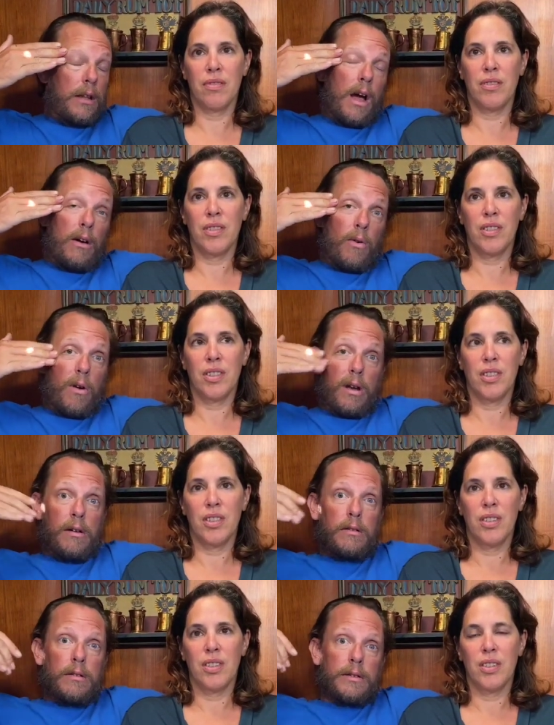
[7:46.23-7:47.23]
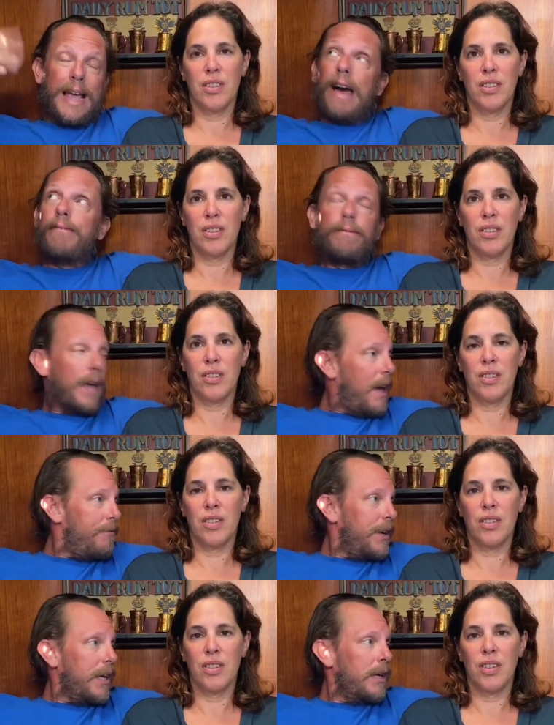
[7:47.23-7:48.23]
Speaker 1: and nut oil, cap-
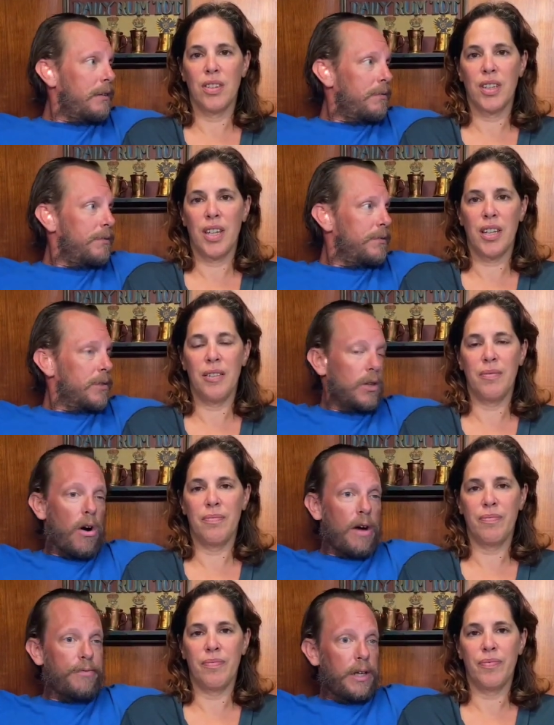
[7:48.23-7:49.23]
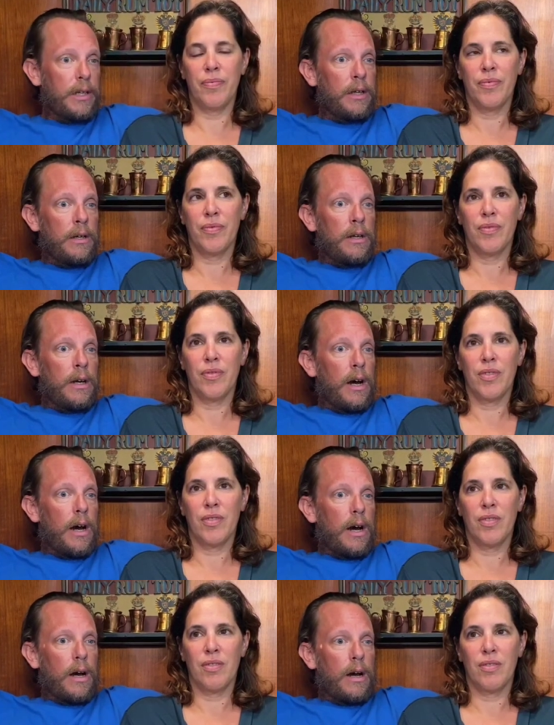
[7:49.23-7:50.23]
caffeine, yeah. coffee.
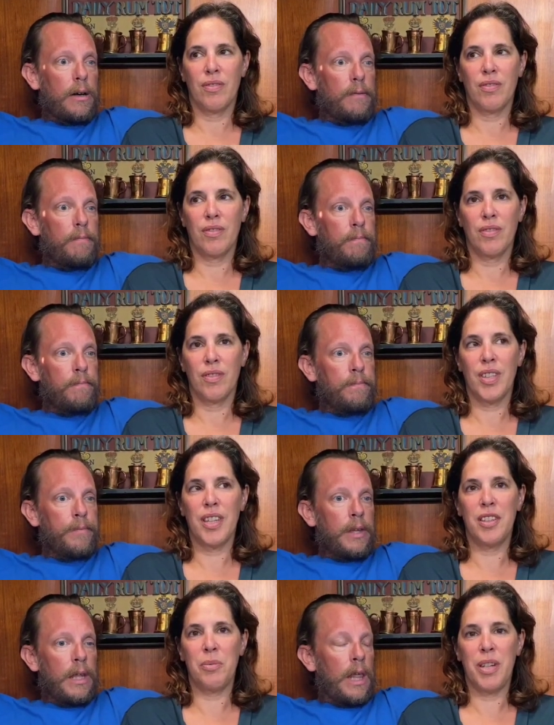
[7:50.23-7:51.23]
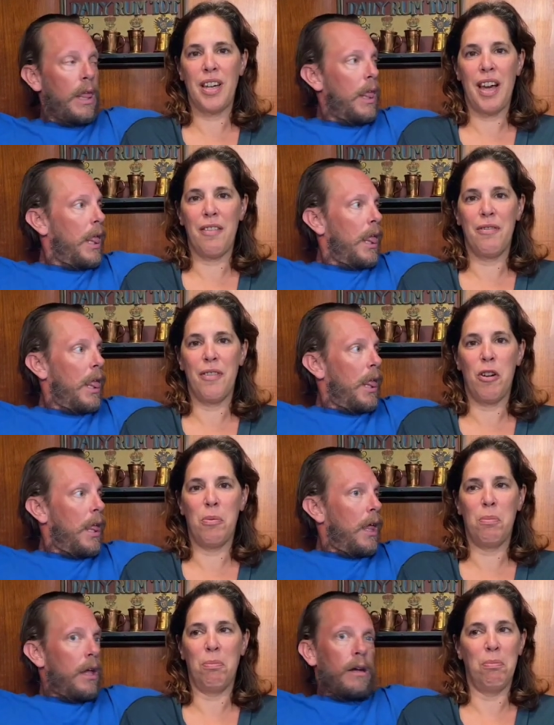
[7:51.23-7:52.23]
Uh,
Speaker 2: things we have
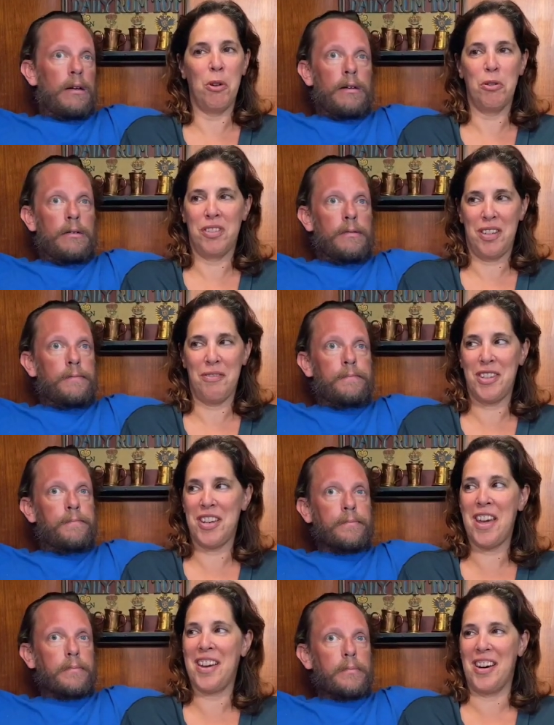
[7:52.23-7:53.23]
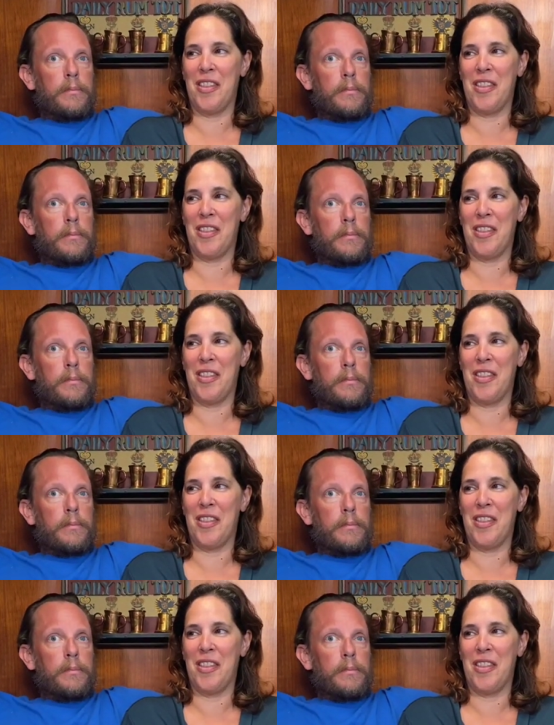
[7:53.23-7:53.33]
almost um, every day